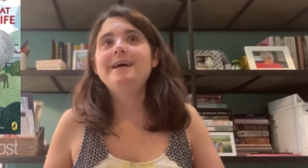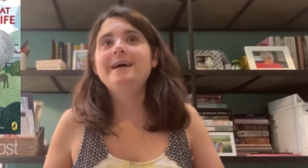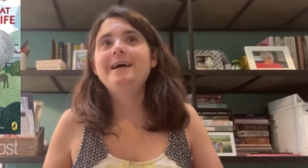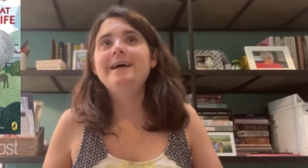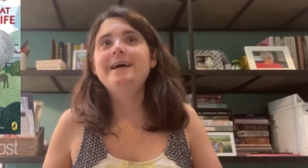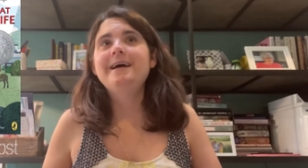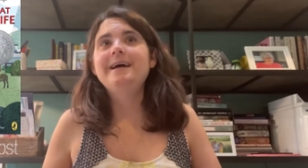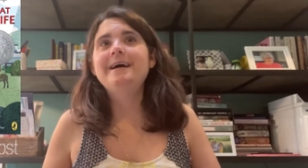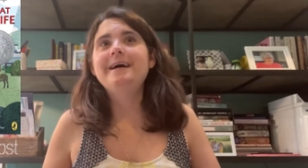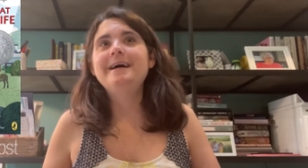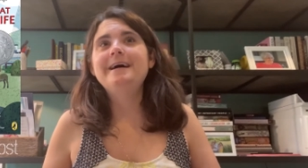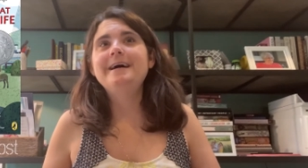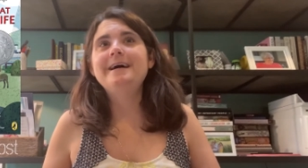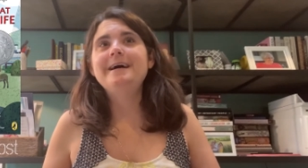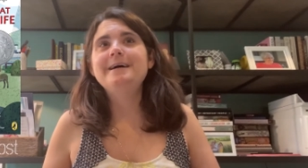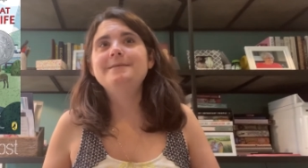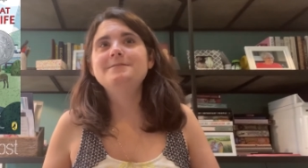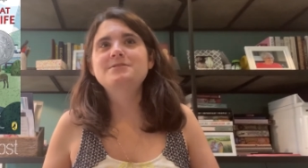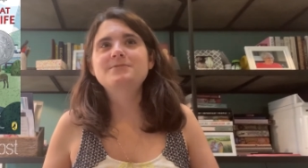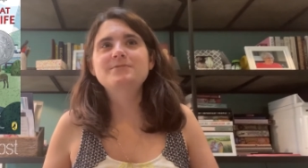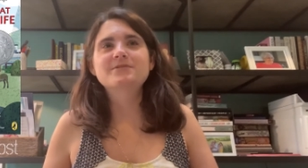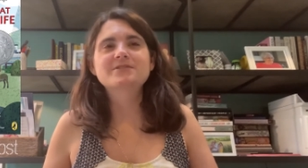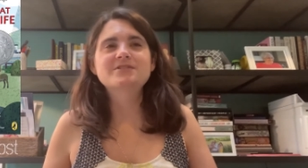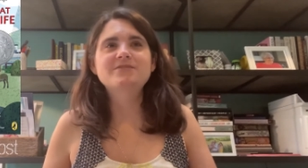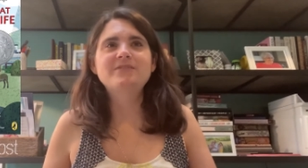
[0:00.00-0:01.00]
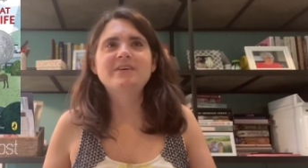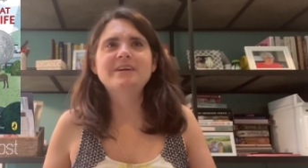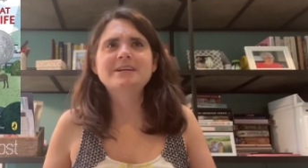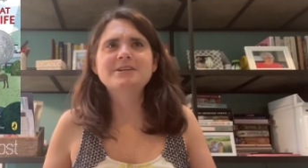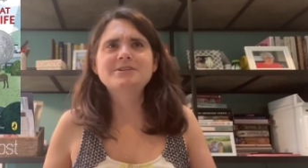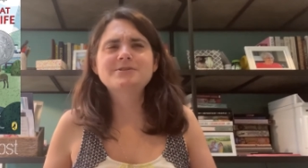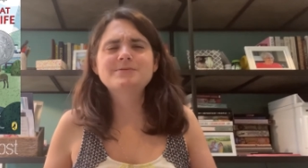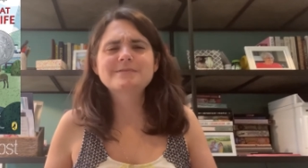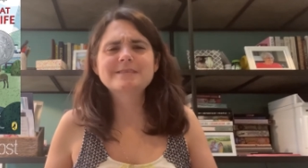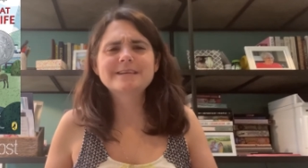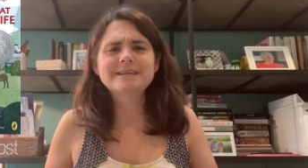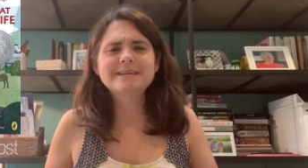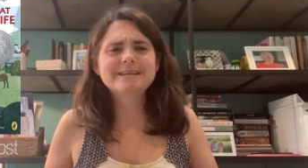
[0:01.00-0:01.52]
And uh, she was funny. She
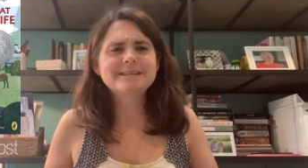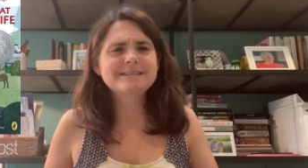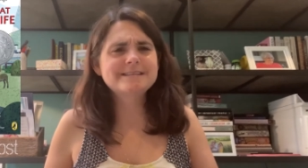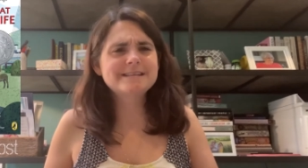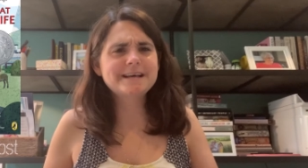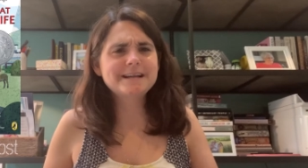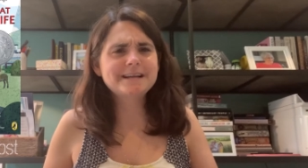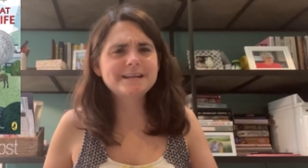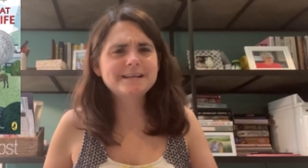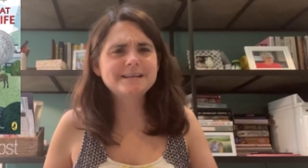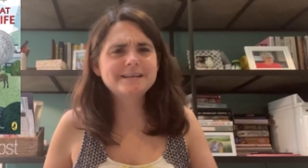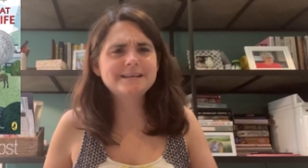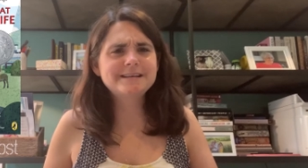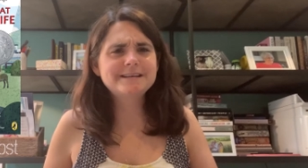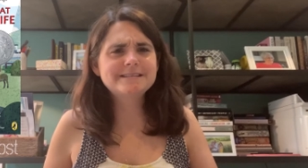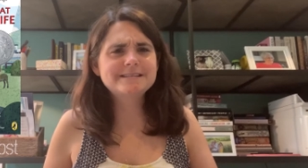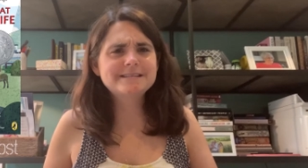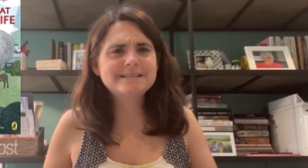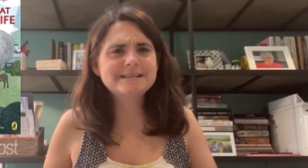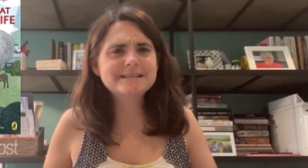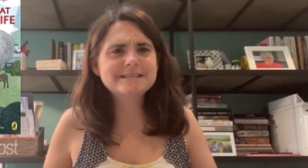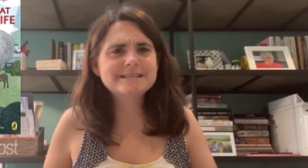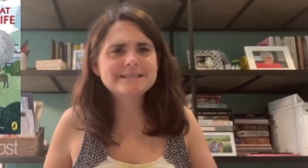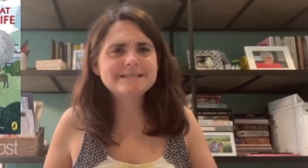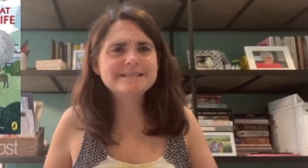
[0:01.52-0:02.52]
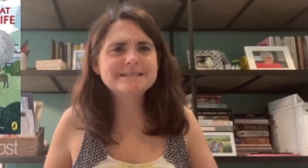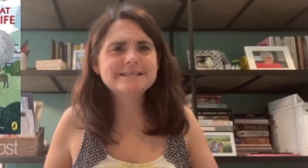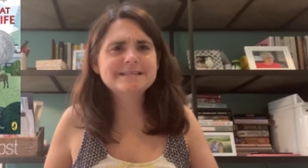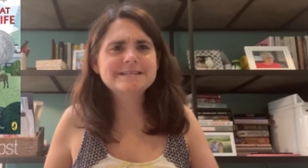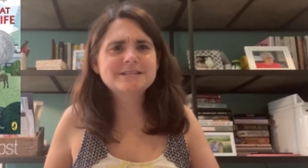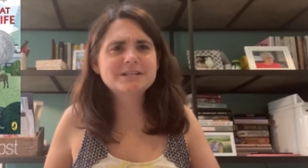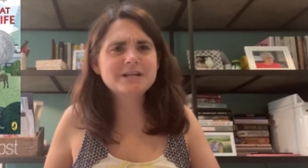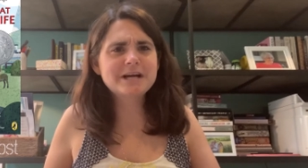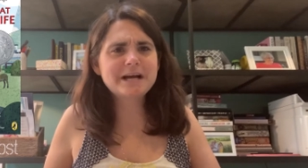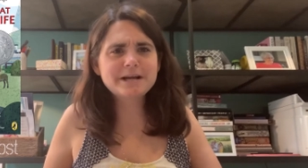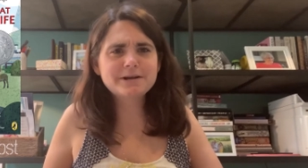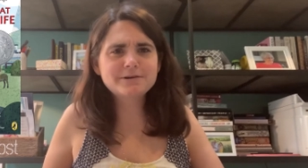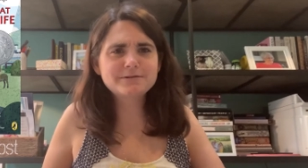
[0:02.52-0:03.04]
was like, is that, it says it's a
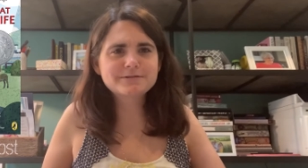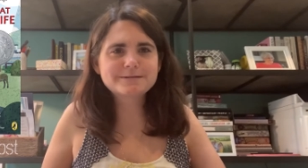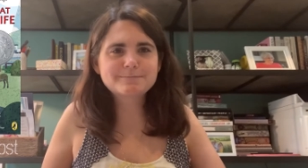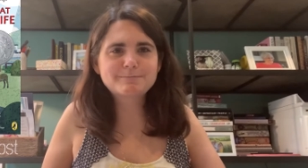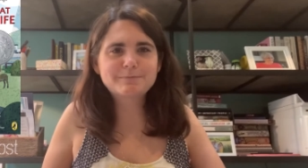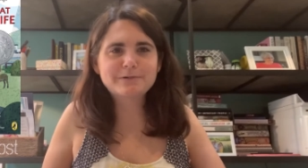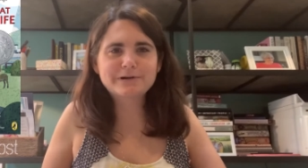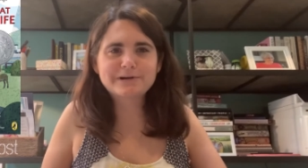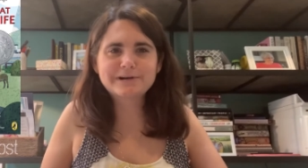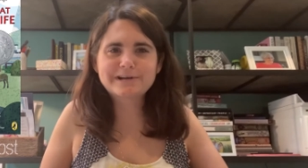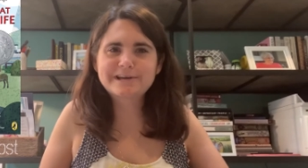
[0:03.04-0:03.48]
child's book.